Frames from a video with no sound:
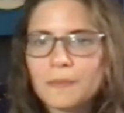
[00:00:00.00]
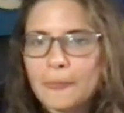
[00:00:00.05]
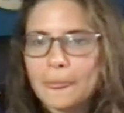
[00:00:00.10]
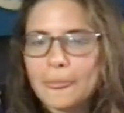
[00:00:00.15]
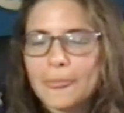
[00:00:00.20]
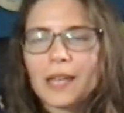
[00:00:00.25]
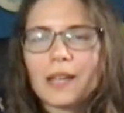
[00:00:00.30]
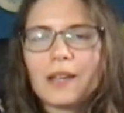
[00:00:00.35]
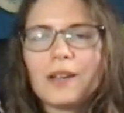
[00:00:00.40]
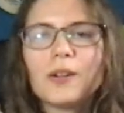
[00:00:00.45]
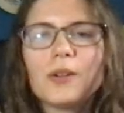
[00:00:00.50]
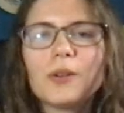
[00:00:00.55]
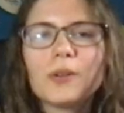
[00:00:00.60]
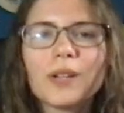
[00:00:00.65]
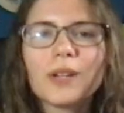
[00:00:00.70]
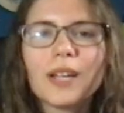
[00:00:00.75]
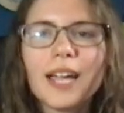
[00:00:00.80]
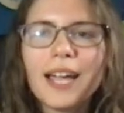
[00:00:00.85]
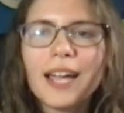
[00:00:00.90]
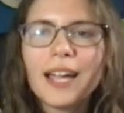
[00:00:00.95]

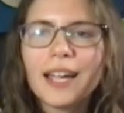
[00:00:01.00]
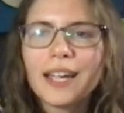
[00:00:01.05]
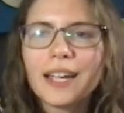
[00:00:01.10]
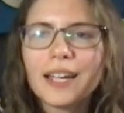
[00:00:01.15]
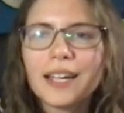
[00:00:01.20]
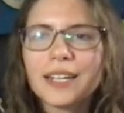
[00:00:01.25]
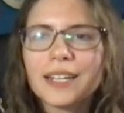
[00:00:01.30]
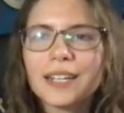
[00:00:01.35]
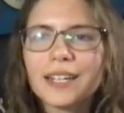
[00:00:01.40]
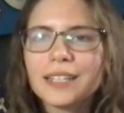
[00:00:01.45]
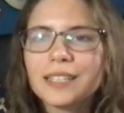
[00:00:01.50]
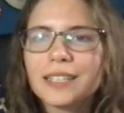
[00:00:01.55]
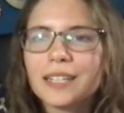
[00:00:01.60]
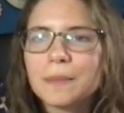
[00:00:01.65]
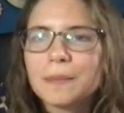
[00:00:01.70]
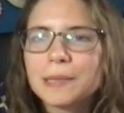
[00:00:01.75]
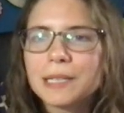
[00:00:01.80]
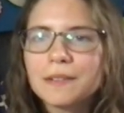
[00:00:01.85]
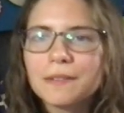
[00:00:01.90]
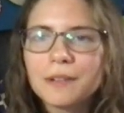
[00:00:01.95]
Okay, and I
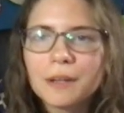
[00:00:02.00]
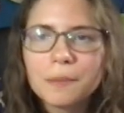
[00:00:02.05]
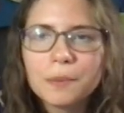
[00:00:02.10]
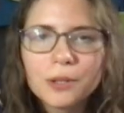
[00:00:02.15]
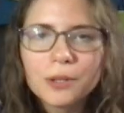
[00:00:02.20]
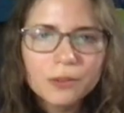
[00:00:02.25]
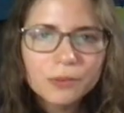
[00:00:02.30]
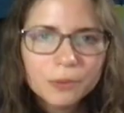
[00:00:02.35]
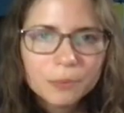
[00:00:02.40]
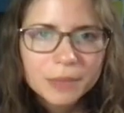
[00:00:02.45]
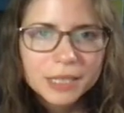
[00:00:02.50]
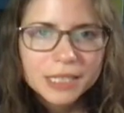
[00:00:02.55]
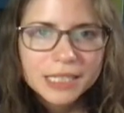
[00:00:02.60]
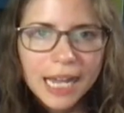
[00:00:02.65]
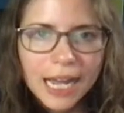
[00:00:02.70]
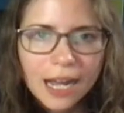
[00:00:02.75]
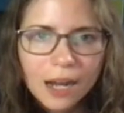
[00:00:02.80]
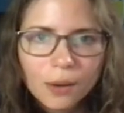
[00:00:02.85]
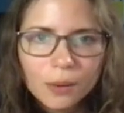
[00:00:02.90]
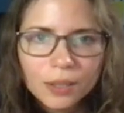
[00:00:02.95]
believe I pulled from the
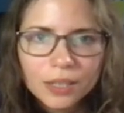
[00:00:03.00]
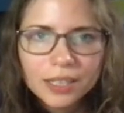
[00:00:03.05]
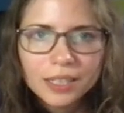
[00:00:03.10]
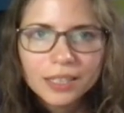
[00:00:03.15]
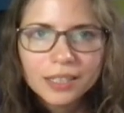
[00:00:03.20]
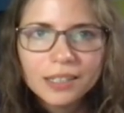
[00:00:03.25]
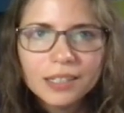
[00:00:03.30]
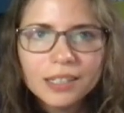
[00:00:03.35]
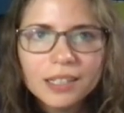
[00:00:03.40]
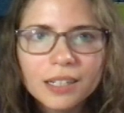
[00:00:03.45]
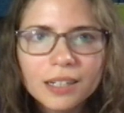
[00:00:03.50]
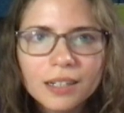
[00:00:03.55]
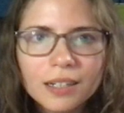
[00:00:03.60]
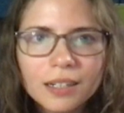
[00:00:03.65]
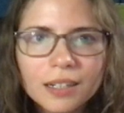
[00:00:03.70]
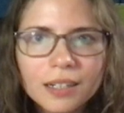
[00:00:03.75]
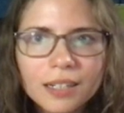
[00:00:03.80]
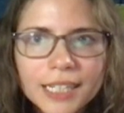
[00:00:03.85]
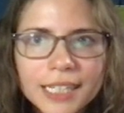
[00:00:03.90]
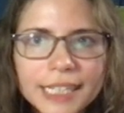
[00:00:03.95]
tower?
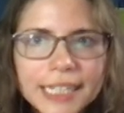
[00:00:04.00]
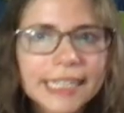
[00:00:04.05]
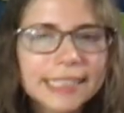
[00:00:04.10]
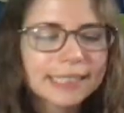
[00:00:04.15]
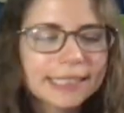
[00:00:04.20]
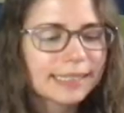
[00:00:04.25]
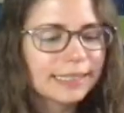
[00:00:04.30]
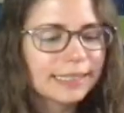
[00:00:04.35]
Yes.